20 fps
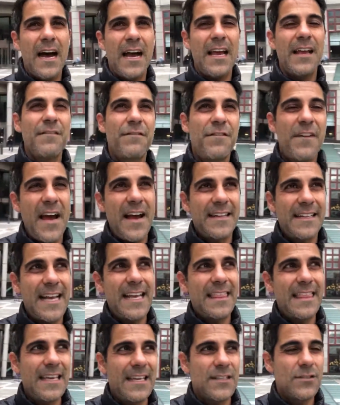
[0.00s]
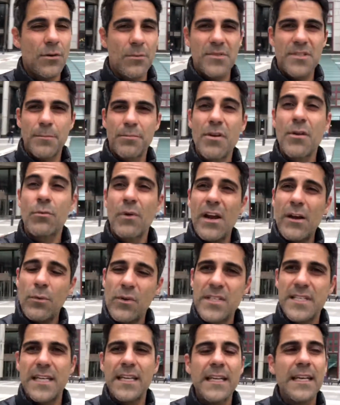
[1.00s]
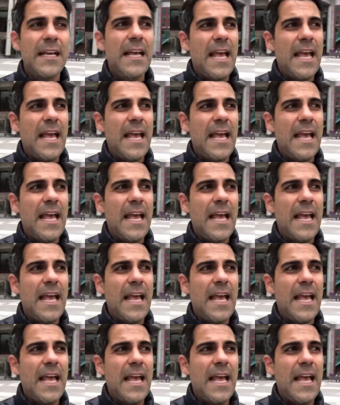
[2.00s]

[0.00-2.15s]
In fact, I think it's almost a prerequisite,